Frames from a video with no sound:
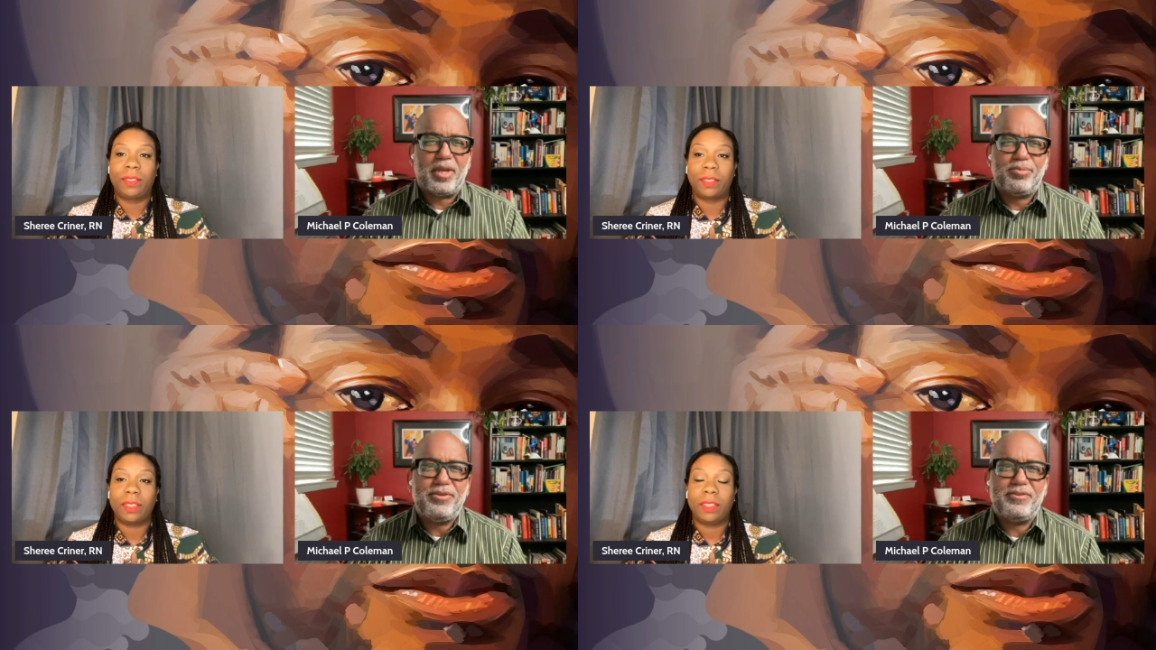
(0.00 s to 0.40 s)
Speaker 1: I
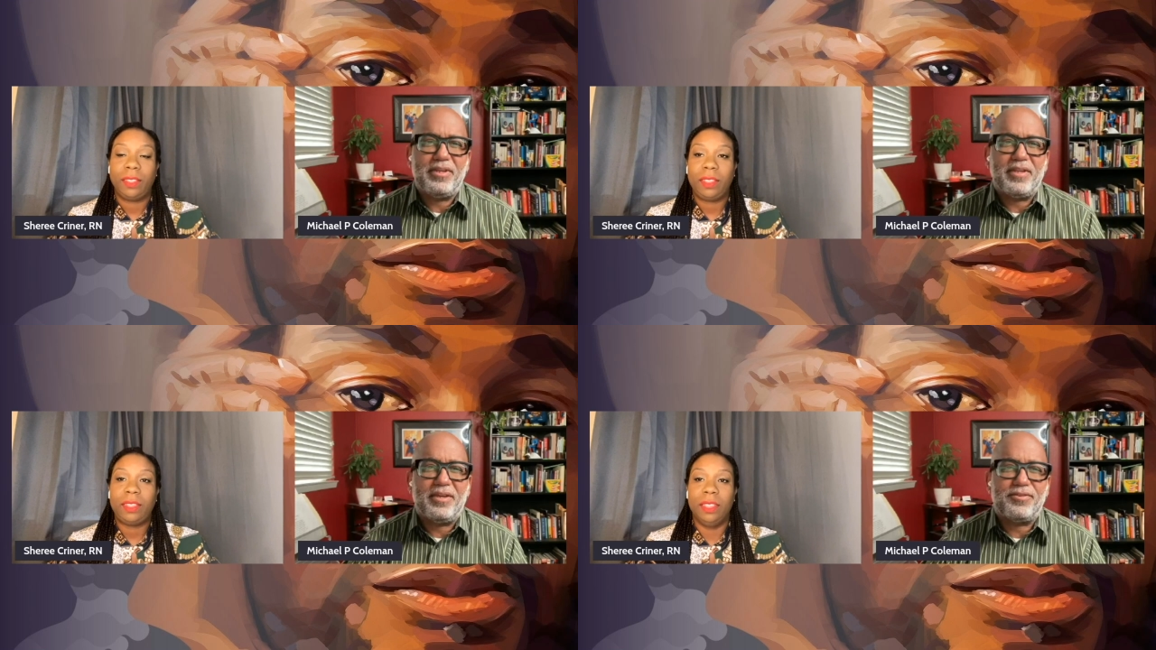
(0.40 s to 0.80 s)

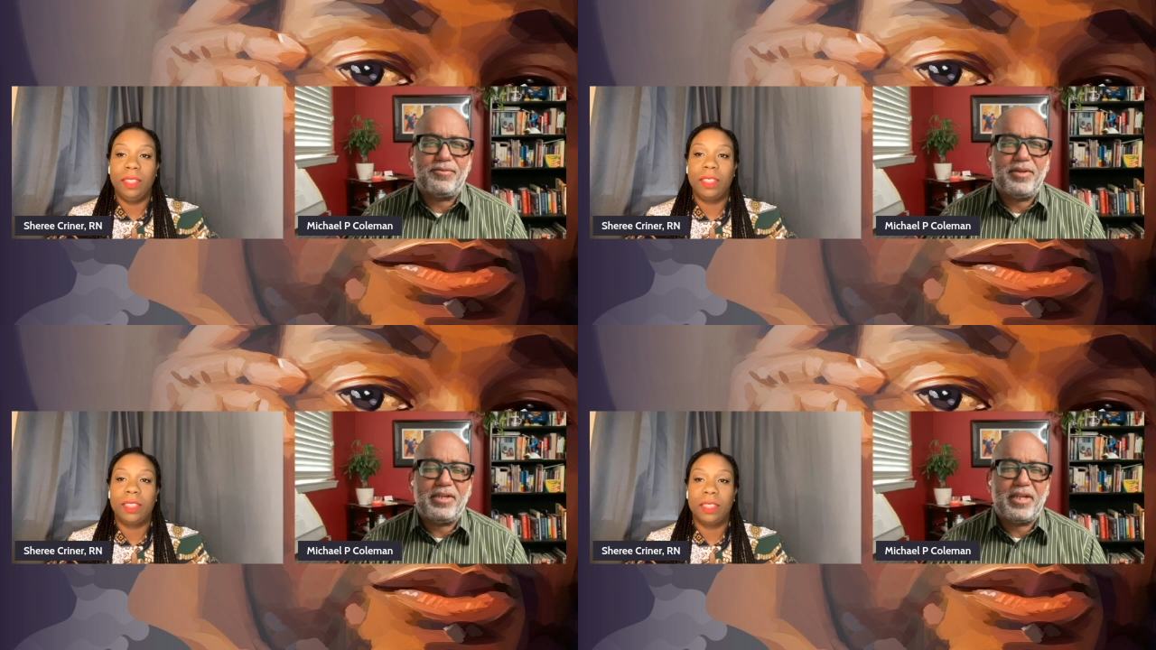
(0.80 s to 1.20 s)
appreciate that,
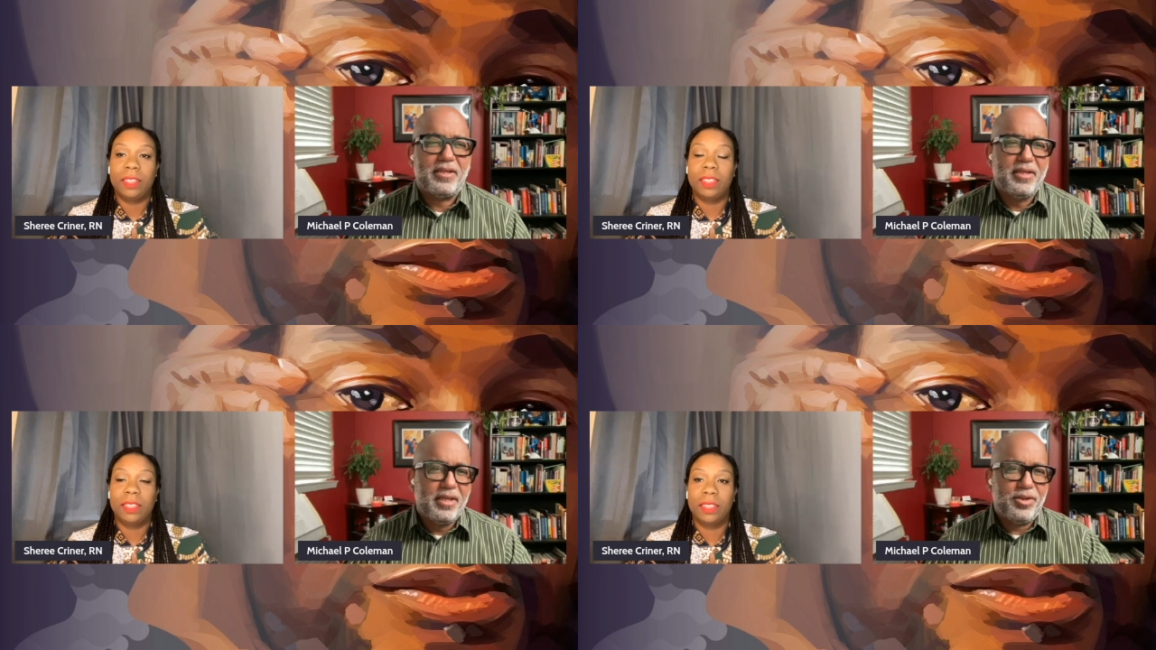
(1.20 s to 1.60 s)
Sheree. And I
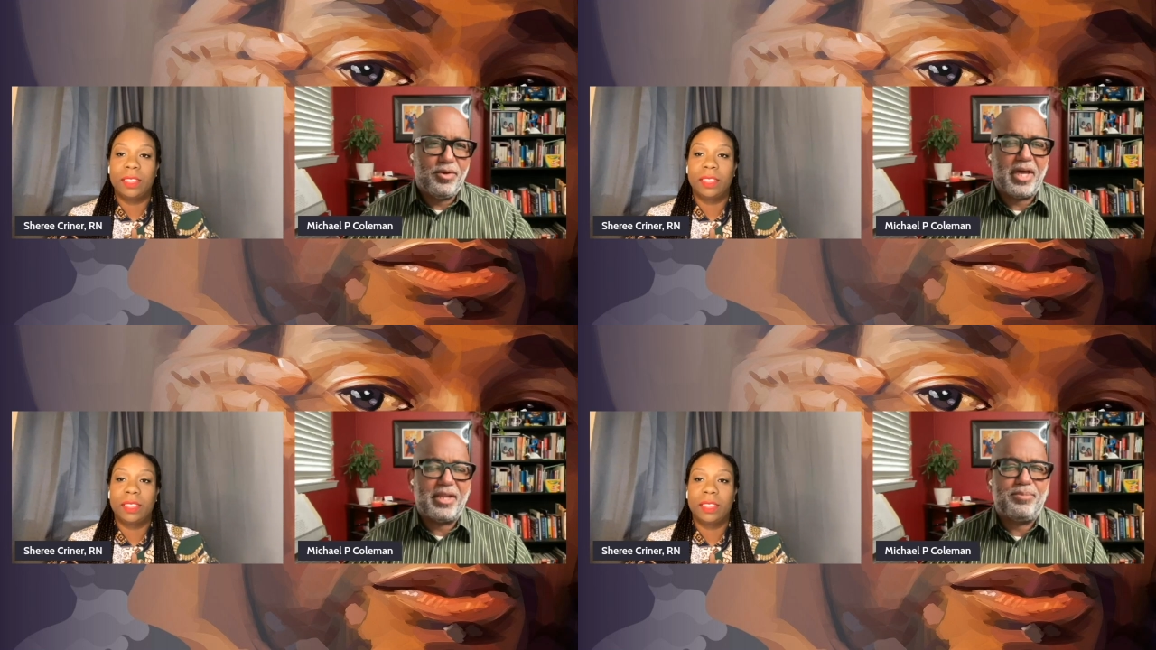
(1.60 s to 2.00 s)

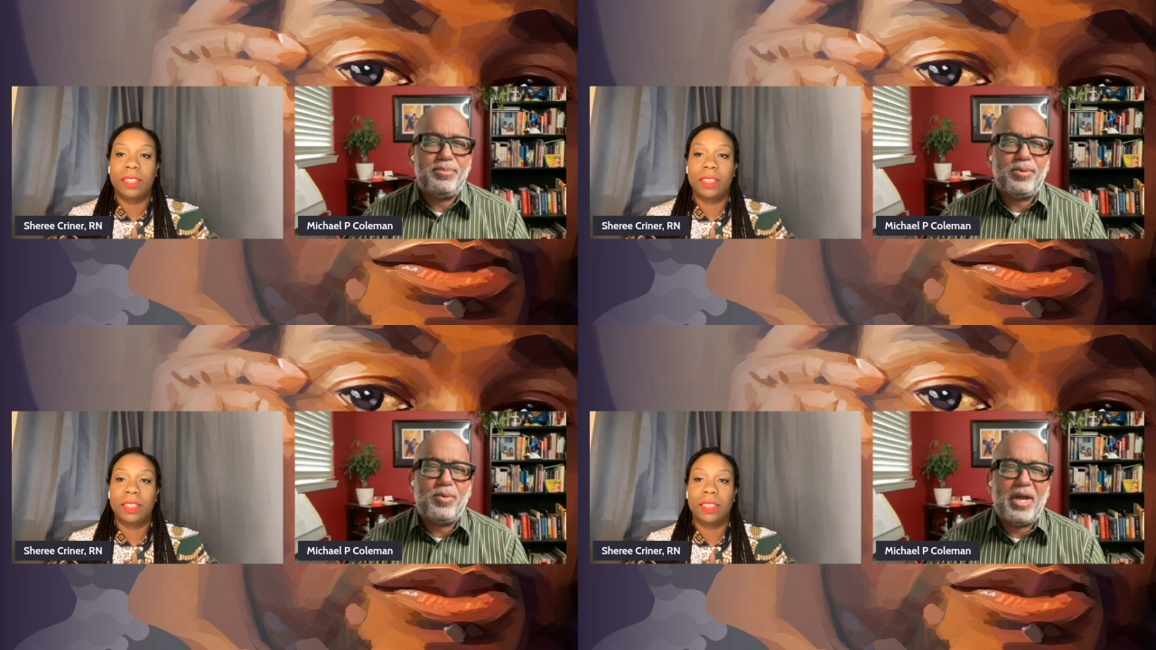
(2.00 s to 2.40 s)
know a lot of
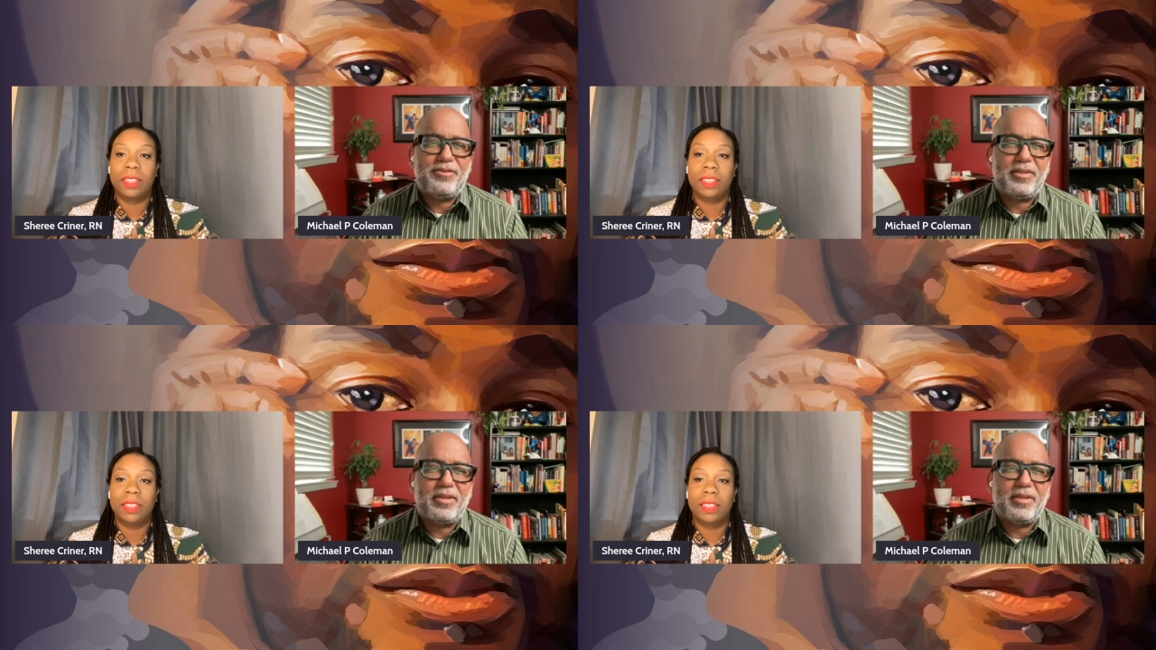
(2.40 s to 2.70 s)
people watching